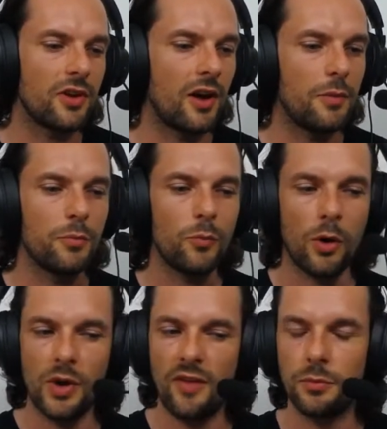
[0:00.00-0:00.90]
where
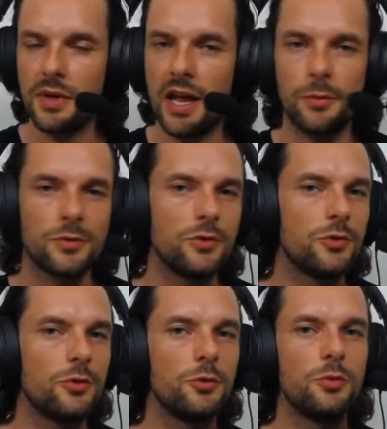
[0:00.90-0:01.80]
we haven't been able to
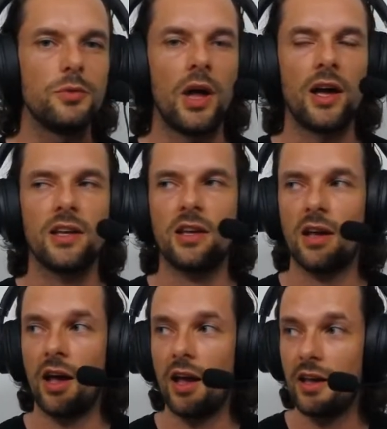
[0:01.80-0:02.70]
do like
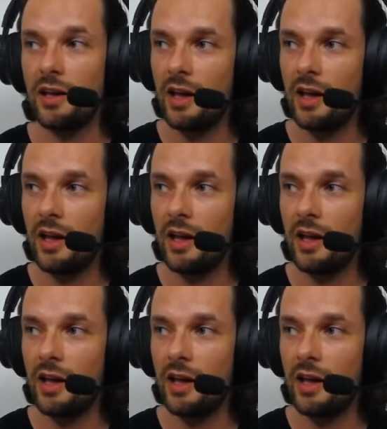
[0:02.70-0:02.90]
a